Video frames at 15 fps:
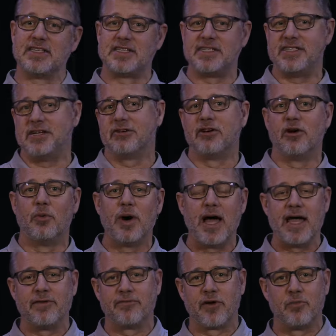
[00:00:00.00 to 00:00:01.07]
to steer
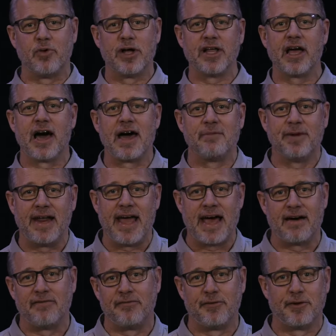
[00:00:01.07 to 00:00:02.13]
away from what God would
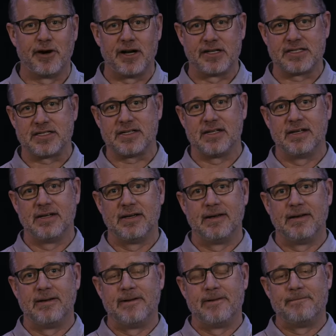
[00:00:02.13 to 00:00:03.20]
have for us.
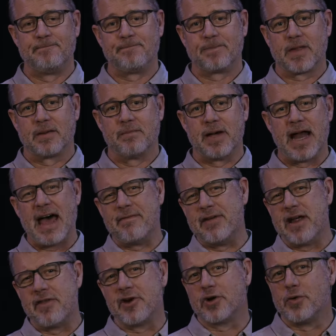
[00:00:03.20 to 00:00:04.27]
But I have
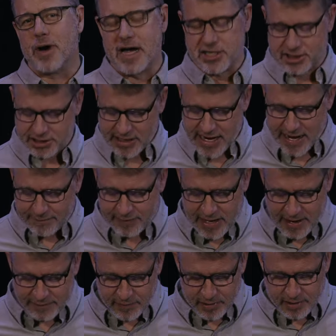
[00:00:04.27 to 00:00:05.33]
another question Have
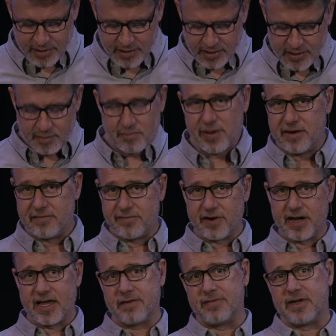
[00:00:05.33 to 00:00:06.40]
you ever been
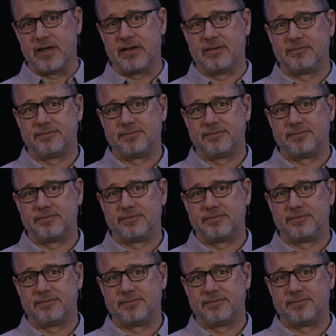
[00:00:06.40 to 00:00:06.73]
forgiven?